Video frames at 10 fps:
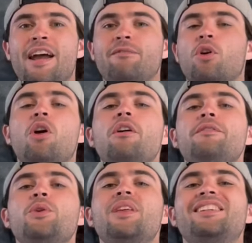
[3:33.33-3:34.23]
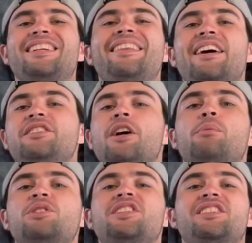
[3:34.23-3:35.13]
And for all of you that say that
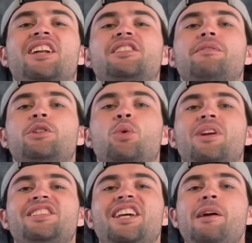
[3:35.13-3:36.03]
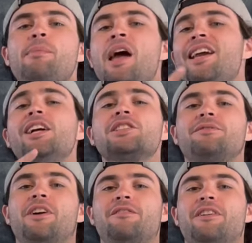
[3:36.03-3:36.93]
doubles is less of a 20s game, here's a
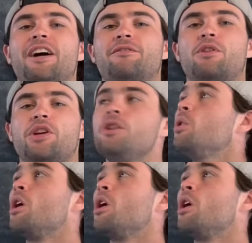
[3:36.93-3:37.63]
fun fact for you.